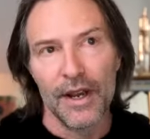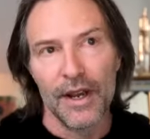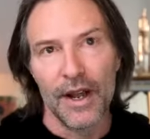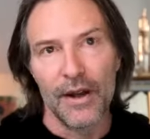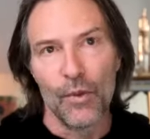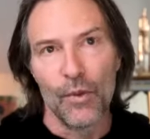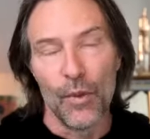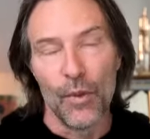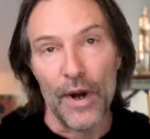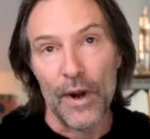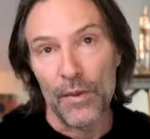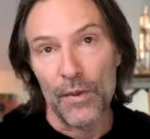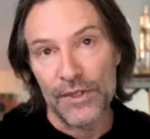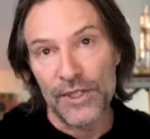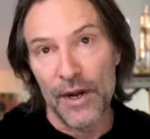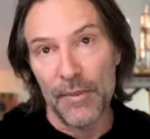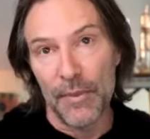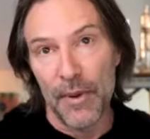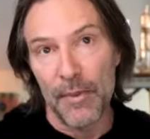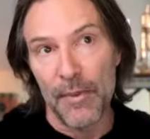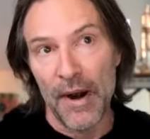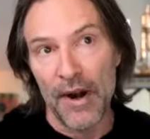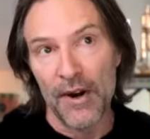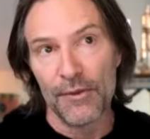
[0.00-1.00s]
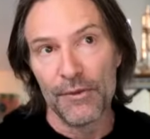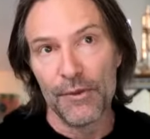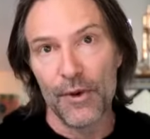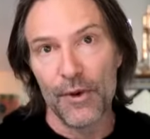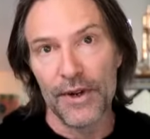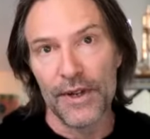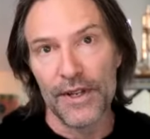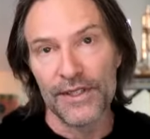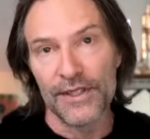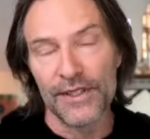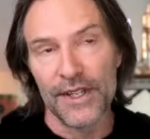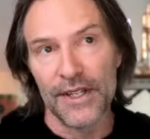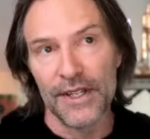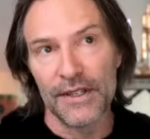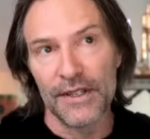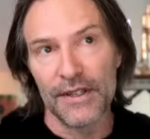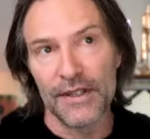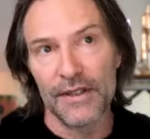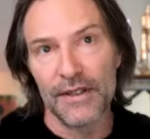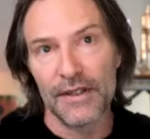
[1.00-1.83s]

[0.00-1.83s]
What I was not prepared for is that